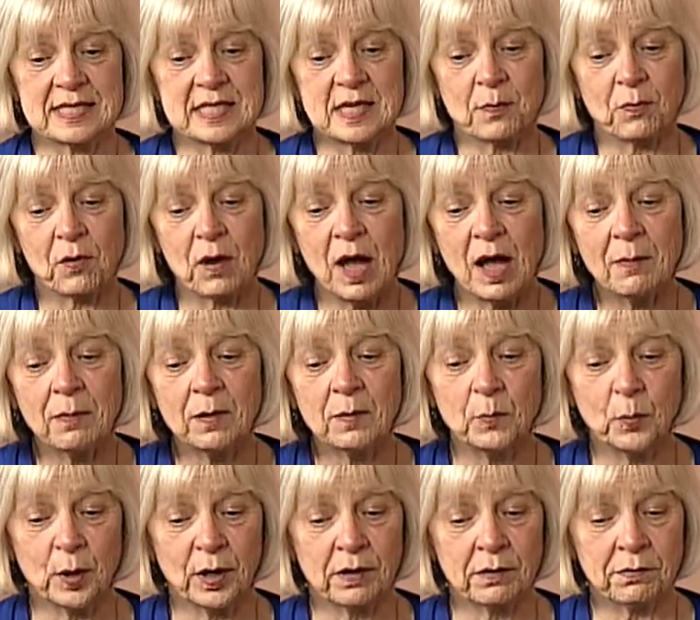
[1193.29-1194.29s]
The problem
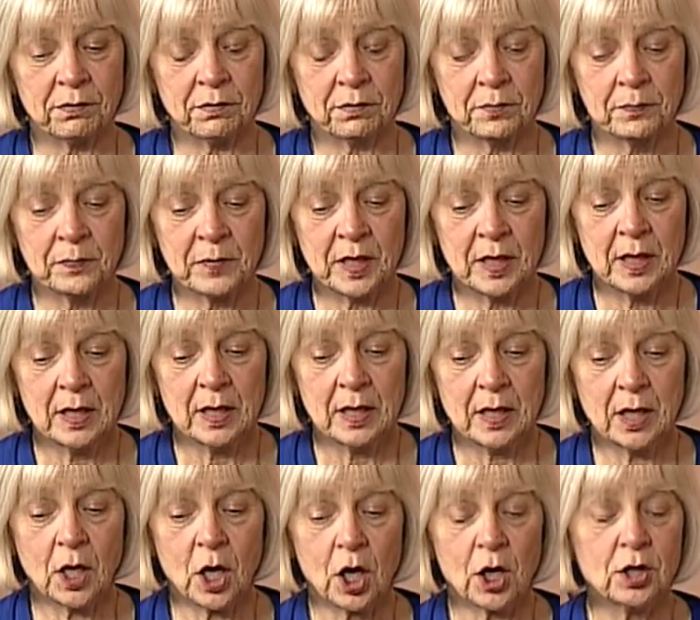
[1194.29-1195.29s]
with
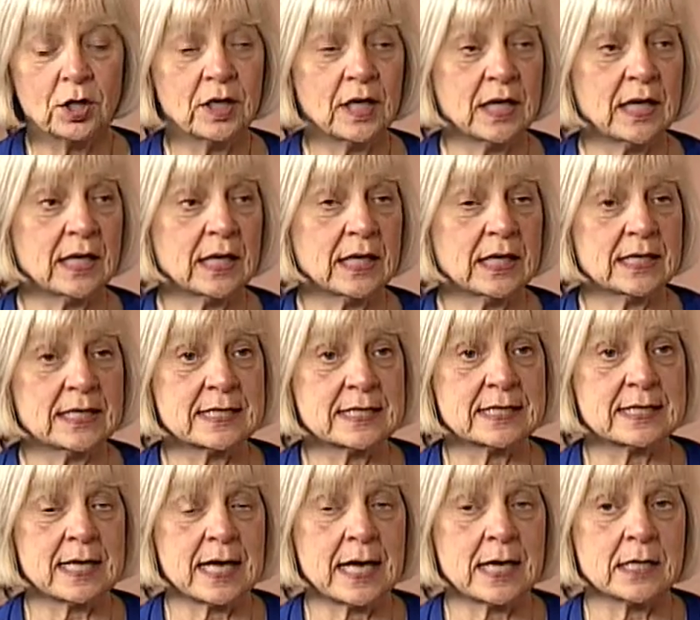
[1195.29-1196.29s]
gardening is
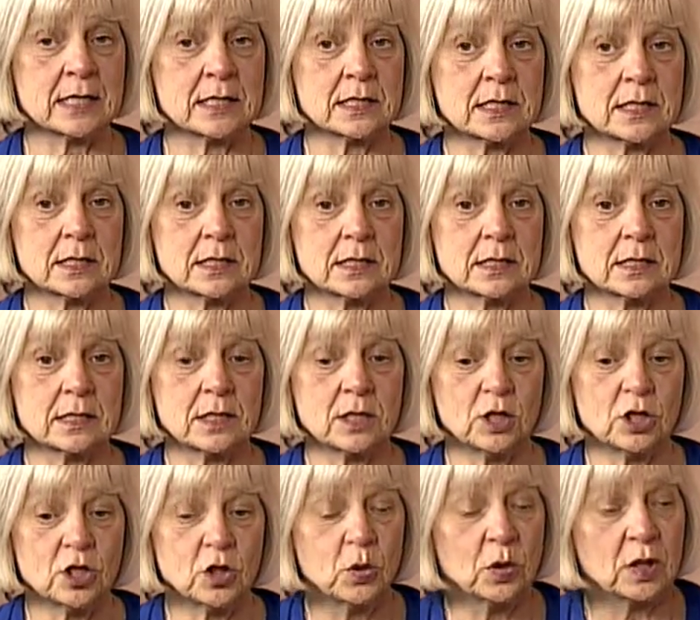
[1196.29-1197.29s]
that you
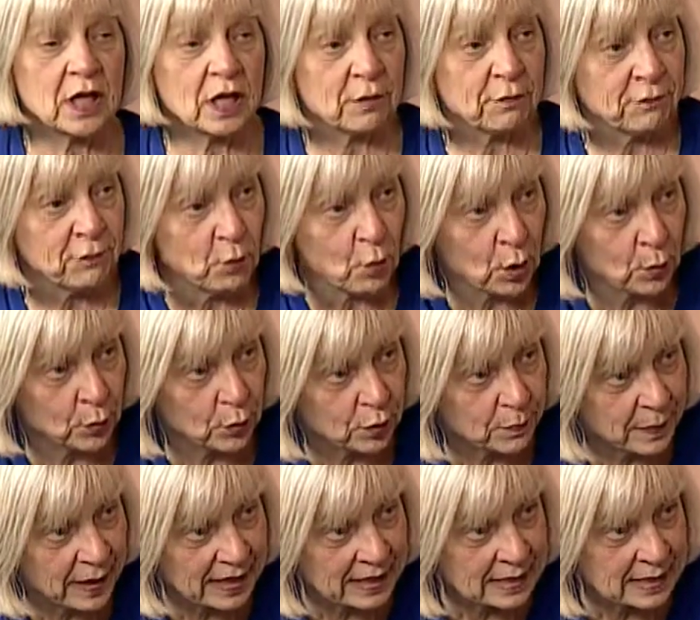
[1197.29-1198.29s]
do a lot of forward
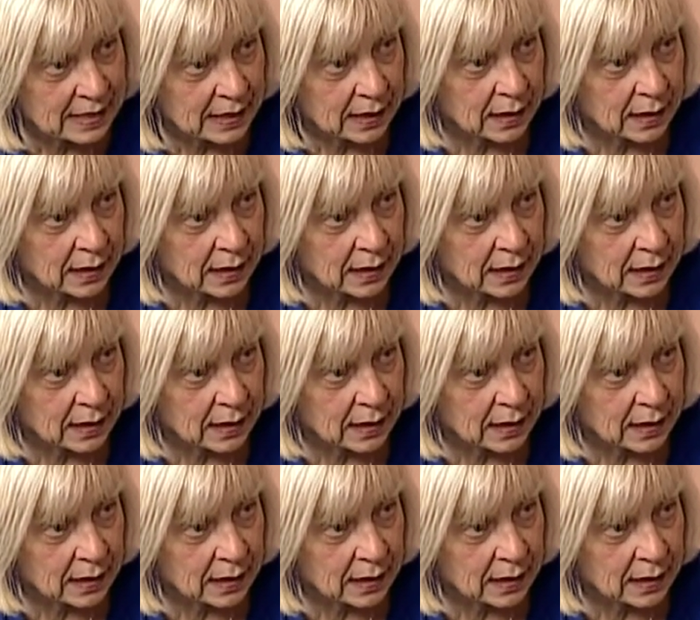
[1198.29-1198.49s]
bending.